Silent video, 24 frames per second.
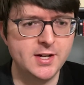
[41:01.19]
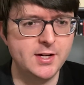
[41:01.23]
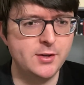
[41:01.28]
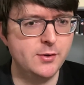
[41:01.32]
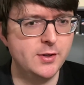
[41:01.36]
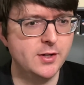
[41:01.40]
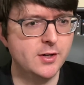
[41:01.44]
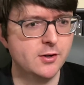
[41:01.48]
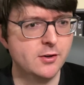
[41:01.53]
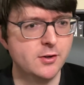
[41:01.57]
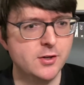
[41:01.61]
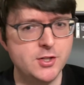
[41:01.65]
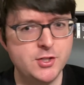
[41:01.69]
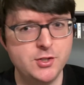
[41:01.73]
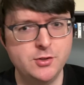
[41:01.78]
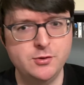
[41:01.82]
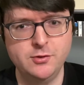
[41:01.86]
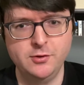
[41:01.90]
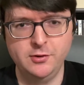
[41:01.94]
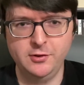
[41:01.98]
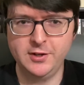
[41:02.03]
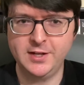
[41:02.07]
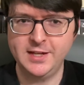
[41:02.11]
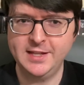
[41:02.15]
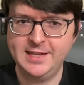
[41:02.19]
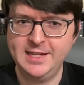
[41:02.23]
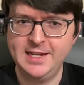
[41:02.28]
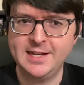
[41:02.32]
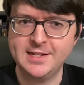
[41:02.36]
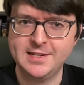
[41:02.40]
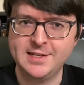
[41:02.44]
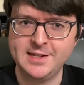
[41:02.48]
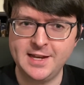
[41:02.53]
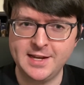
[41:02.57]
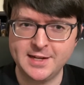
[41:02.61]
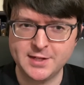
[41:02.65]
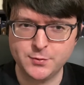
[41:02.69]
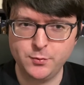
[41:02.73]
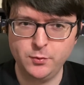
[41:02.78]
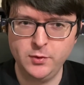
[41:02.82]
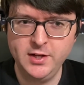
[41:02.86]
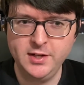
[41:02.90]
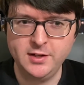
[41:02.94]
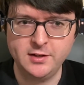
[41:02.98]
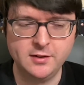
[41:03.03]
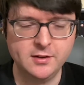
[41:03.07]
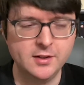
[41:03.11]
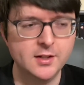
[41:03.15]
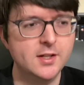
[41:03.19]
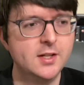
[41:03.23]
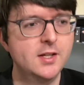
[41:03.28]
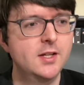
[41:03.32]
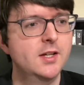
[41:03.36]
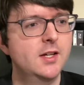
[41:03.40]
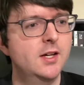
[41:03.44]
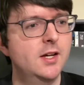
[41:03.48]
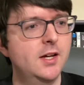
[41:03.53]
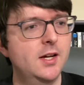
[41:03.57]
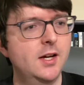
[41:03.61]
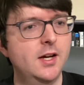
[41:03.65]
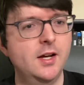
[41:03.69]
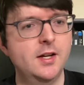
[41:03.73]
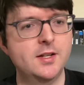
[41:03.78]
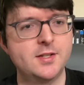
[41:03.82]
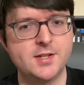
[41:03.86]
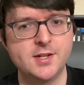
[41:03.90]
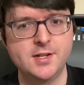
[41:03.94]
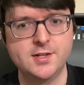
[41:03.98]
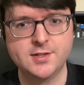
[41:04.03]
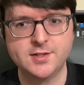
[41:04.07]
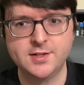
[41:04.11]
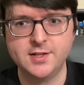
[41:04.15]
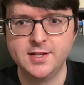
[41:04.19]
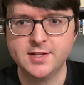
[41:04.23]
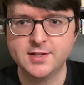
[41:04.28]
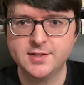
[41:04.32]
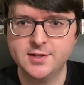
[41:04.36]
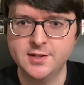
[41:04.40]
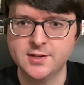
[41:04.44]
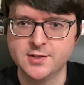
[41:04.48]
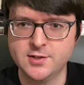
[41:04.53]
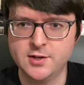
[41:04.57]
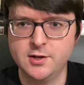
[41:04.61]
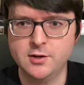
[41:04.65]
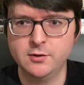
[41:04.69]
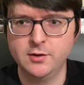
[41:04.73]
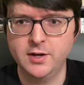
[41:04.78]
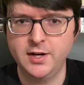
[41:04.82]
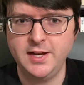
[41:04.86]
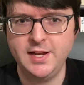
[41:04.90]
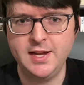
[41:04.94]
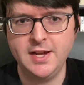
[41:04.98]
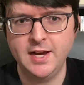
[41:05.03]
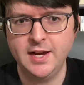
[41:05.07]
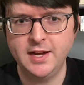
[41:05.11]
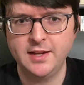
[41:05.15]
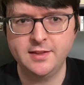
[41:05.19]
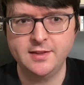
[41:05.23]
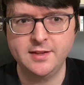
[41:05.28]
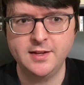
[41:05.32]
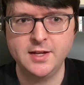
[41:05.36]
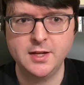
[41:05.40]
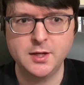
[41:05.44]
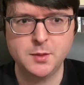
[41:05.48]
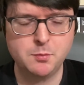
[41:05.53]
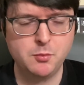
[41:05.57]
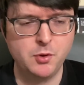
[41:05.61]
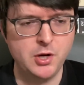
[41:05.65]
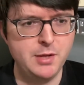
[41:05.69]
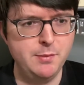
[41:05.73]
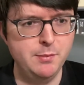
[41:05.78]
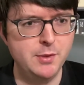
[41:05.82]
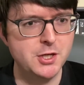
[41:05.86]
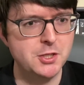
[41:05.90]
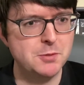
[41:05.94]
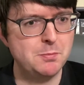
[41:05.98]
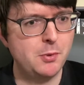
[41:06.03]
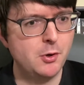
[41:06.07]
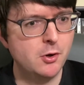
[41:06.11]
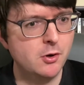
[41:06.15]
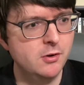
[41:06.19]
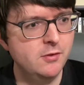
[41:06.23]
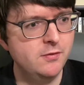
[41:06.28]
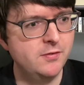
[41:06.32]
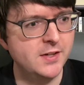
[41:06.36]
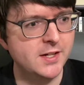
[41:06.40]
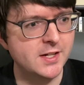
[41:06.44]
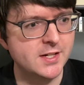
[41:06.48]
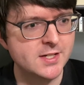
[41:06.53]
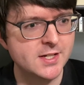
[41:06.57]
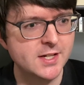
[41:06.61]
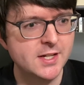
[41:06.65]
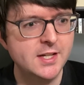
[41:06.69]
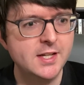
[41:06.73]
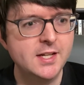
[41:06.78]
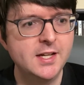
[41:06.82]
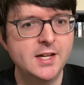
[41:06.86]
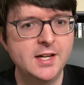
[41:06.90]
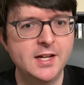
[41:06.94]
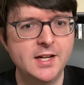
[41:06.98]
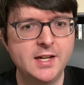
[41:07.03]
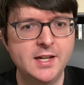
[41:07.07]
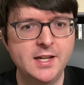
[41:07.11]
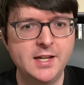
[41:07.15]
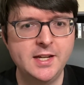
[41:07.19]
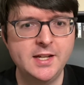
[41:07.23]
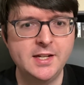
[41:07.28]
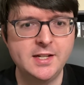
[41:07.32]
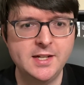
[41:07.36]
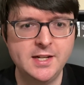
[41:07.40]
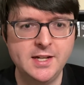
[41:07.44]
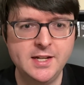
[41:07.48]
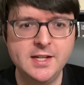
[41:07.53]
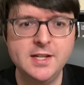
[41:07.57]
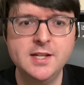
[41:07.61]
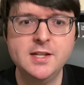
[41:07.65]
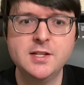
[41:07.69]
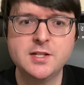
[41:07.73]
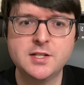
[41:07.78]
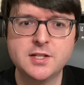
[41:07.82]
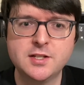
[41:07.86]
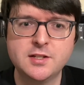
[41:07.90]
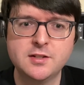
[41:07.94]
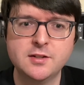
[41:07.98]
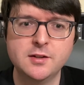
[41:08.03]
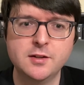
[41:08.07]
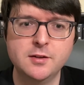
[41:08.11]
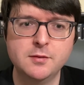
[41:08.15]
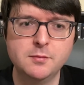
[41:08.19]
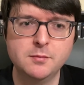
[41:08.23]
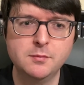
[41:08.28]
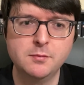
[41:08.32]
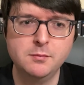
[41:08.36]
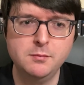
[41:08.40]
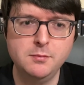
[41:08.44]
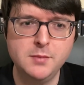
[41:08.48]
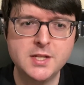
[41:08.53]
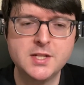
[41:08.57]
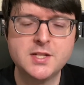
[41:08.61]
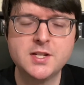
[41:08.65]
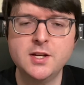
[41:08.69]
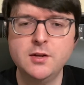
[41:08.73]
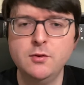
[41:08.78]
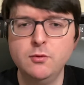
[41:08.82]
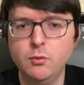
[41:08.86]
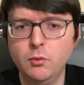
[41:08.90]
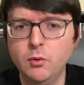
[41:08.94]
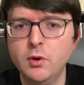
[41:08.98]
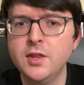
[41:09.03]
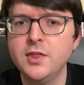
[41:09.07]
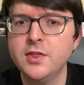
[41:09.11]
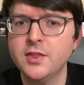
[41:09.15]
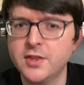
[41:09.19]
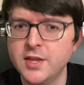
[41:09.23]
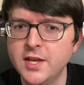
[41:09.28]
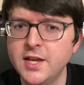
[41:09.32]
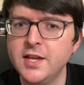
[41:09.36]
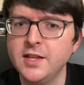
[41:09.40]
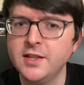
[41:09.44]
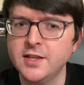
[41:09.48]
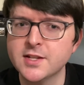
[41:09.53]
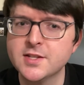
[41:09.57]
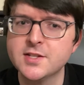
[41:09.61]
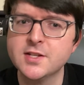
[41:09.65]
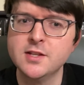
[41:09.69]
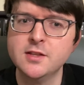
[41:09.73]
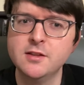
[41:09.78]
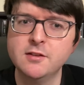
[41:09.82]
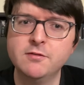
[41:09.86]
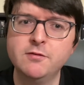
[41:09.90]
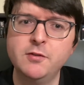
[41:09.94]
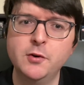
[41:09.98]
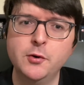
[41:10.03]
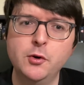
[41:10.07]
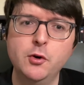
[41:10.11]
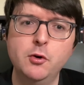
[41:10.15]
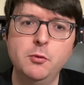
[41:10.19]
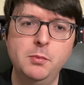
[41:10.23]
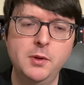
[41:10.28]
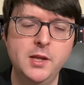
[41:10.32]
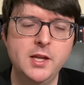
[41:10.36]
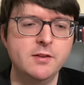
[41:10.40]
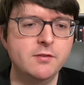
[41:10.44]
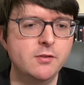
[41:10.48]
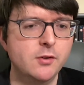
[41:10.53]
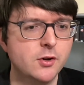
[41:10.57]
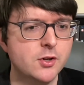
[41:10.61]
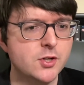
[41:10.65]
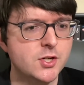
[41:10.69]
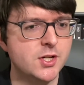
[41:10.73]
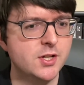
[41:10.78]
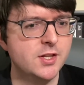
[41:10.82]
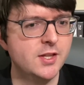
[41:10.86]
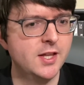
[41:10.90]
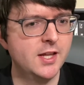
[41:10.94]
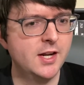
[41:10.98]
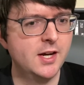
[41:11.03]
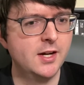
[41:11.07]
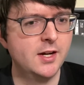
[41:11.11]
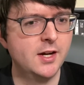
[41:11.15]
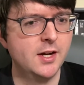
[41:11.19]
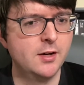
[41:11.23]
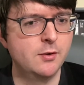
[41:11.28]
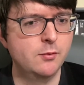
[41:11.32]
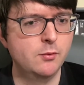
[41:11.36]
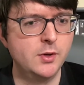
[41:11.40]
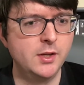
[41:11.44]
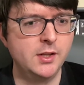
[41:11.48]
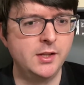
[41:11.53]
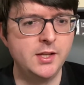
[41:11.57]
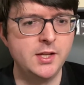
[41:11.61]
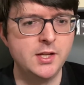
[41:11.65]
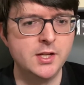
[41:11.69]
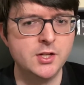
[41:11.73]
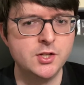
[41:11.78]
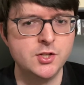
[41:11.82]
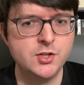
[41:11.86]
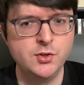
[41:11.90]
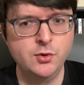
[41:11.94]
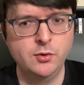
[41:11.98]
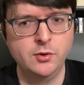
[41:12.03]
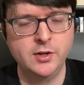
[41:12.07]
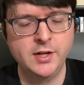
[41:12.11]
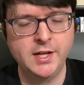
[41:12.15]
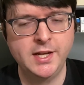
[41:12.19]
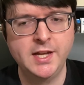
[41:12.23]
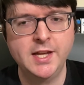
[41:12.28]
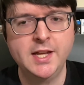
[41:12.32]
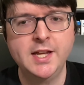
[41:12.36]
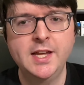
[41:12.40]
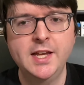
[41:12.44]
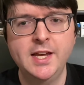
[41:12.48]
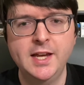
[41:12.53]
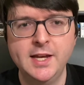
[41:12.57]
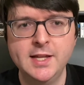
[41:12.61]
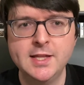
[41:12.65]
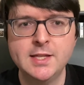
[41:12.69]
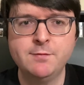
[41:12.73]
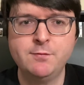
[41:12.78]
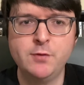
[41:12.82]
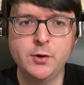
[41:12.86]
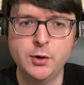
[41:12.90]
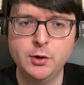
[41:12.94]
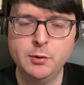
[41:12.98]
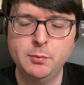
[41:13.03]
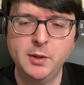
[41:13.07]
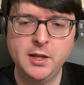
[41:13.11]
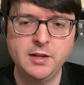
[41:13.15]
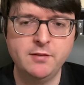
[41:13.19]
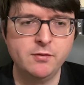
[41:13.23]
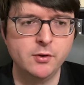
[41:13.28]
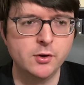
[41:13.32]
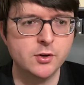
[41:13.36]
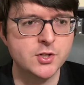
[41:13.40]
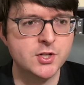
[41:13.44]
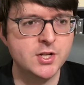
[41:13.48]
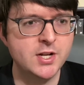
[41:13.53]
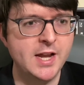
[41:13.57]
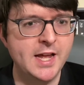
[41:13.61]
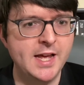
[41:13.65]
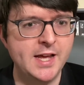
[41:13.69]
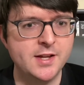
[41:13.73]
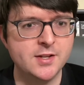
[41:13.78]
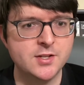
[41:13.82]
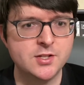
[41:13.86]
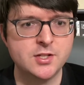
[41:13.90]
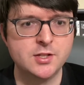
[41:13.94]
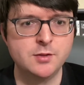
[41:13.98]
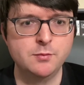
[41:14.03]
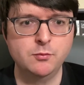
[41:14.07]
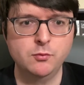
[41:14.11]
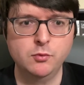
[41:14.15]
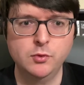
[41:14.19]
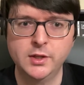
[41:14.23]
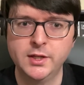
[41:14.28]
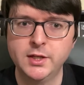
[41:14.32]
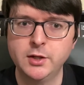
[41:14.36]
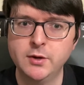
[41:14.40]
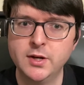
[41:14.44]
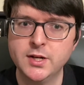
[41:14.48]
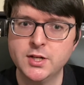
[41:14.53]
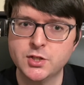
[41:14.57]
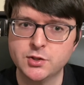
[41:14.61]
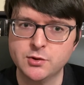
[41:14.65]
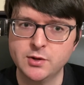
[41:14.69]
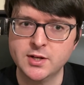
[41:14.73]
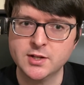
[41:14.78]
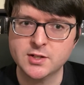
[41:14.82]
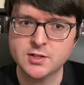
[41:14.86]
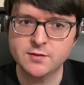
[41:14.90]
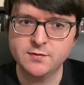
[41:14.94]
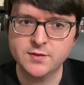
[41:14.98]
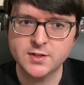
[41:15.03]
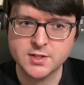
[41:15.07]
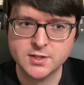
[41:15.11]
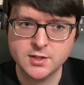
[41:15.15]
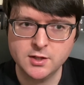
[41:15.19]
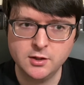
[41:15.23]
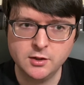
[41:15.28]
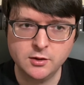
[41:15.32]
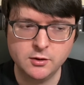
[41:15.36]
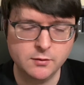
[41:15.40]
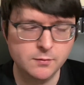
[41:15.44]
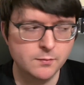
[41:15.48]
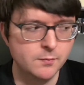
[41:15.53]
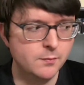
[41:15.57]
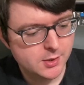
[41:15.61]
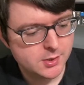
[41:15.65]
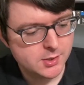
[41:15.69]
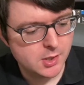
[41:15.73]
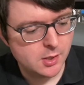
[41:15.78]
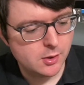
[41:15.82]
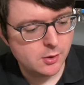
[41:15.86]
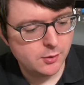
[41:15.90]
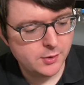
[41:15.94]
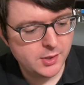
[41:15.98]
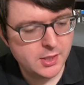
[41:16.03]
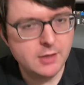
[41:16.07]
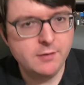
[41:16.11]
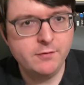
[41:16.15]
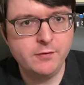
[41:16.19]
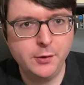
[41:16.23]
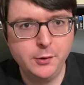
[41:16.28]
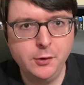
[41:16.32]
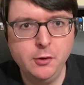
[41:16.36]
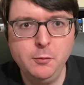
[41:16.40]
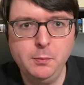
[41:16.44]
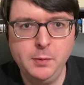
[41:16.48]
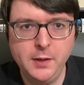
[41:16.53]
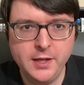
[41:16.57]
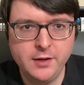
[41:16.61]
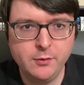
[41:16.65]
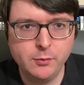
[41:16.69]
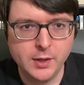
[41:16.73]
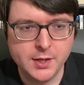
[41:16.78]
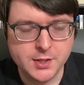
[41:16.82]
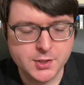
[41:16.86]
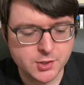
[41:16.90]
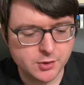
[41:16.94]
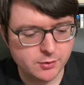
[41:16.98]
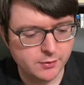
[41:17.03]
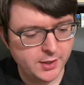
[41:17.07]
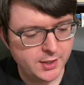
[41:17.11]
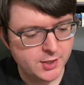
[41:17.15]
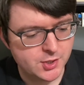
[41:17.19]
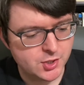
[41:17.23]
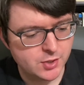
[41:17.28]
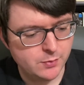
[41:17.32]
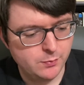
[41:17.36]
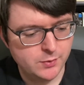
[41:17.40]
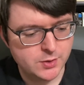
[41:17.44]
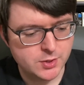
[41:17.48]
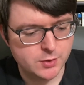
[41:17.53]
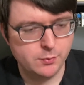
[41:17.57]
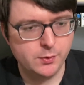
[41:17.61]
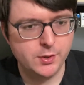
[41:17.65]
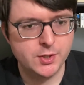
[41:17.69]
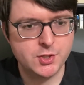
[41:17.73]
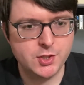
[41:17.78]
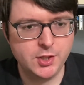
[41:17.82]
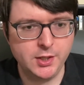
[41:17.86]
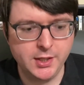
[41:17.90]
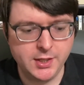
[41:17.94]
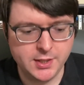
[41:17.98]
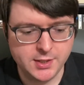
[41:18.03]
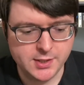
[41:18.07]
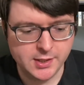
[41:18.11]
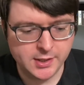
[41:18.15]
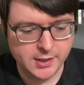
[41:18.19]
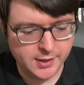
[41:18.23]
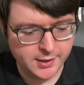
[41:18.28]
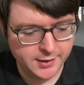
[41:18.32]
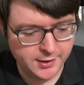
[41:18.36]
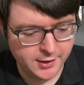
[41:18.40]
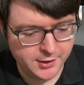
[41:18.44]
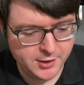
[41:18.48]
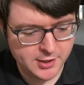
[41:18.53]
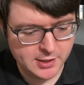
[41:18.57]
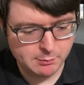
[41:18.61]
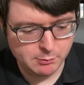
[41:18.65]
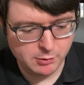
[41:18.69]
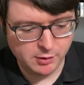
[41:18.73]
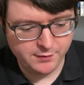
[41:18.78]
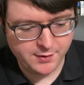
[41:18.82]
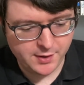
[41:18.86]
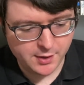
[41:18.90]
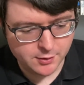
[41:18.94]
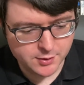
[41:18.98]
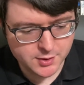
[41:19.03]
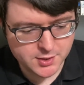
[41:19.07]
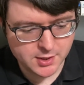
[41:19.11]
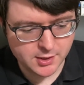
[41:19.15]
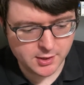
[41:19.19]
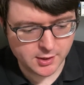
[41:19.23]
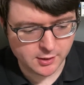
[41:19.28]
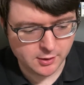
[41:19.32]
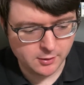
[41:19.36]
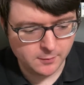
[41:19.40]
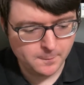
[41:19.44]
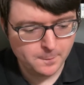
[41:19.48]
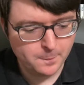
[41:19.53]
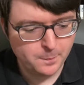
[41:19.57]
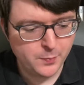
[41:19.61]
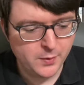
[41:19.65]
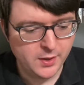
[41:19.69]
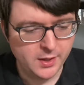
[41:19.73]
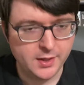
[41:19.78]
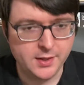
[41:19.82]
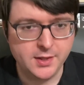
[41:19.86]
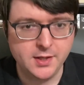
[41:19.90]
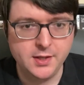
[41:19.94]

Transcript: to encourage you to look at that as well, uh, since this is already, I think, pretty much perfect. Uh, it is missing one thing that's in the photoplay version that I, I really enjoy, and the photoplay version has some really great strengths of its own. So the photoplay restoration was originally done a number of years ago. And